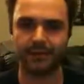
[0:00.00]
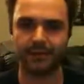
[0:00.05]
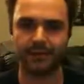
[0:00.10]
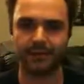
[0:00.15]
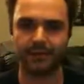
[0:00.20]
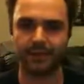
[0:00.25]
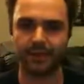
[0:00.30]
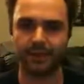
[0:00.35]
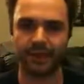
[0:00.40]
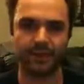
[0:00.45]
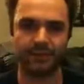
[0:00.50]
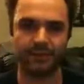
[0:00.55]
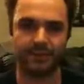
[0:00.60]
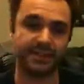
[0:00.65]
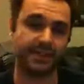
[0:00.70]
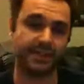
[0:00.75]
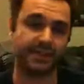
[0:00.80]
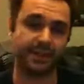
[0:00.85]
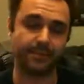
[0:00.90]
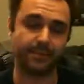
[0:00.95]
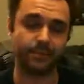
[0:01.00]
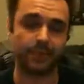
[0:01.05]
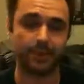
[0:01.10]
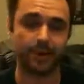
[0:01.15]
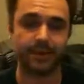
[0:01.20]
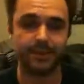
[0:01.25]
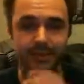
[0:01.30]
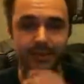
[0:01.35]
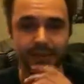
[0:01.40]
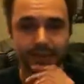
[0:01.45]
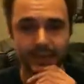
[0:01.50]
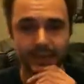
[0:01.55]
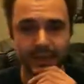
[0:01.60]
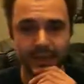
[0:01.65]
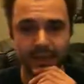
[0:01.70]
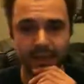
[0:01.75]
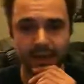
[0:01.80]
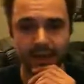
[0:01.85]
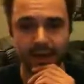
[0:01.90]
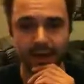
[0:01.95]
30, so 70 points
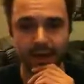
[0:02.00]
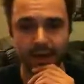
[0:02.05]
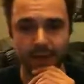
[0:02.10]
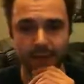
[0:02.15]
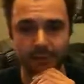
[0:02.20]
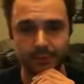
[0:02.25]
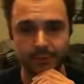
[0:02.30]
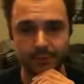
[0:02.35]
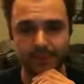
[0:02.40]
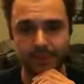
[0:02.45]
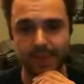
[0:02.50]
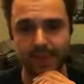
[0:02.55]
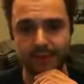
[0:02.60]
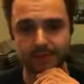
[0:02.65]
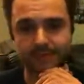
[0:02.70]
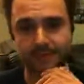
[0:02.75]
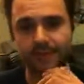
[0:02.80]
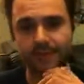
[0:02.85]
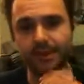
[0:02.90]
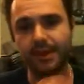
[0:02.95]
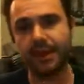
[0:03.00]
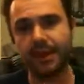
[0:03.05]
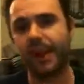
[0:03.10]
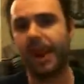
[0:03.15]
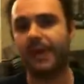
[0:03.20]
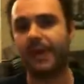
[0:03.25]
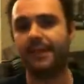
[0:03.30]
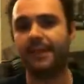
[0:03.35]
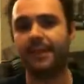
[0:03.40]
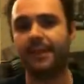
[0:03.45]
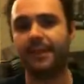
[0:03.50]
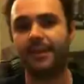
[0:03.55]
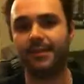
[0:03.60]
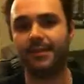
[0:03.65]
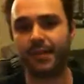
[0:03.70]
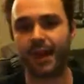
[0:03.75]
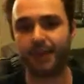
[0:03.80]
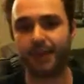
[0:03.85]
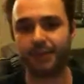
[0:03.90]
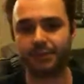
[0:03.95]
we would save, and
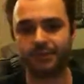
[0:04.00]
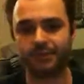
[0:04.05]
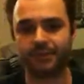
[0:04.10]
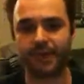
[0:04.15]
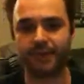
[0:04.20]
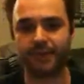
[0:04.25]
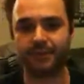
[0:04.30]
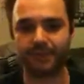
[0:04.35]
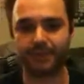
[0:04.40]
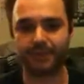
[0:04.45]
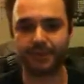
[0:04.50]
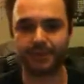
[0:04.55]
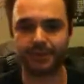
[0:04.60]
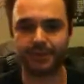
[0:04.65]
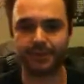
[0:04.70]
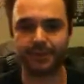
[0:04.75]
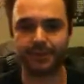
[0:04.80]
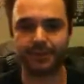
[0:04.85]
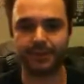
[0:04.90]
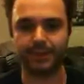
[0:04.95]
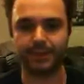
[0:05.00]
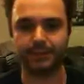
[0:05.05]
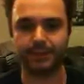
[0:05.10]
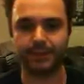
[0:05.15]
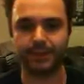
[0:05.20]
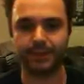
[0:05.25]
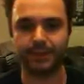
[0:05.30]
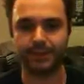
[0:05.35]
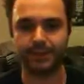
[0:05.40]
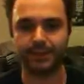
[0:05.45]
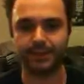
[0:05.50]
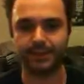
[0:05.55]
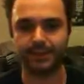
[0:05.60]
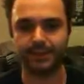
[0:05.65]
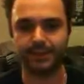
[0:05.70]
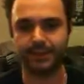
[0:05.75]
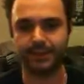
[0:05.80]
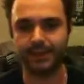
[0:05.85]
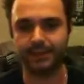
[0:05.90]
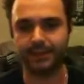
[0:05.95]
then I would try to funnel some of these points into
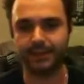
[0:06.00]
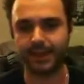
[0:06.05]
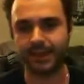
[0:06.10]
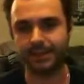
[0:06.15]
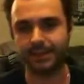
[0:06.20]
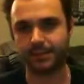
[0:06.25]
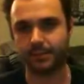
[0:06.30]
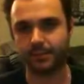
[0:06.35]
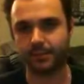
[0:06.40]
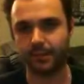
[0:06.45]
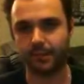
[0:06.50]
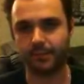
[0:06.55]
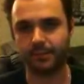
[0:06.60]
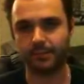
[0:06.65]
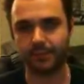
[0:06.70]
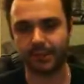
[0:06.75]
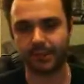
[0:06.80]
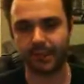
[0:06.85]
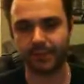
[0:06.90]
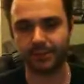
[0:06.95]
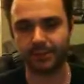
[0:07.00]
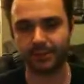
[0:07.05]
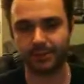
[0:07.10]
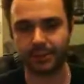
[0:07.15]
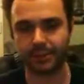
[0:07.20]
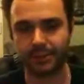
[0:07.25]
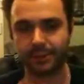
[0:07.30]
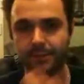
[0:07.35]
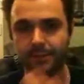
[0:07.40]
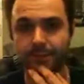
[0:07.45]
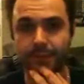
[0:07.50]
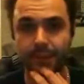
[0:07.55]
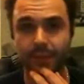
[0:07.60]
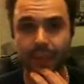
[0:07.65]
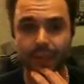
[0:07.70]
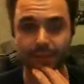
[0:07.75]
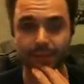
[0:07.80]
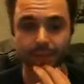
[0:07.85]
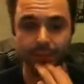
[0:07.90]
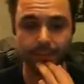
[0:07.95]
the Devastator squad with the extra
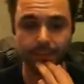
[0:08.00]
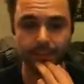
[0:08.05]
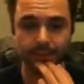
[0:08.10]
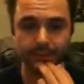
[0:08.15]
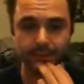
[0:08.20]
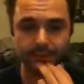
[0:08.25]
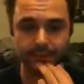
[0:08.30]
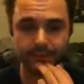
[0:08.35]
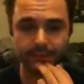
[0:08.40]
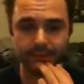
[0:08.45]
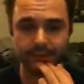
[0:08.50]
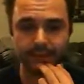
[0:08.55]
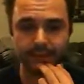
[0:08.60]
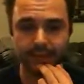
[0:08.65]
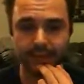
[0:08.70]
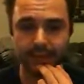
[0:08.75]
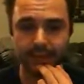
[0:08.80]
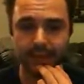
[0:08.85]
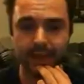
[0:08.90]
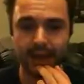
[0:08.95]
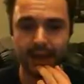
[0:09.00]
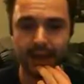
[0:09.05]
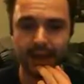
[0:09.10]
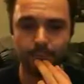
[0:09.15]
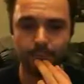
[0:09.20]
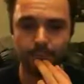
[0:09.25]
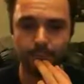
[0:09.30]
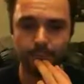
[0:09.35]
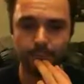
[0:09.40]
heavy weapons. I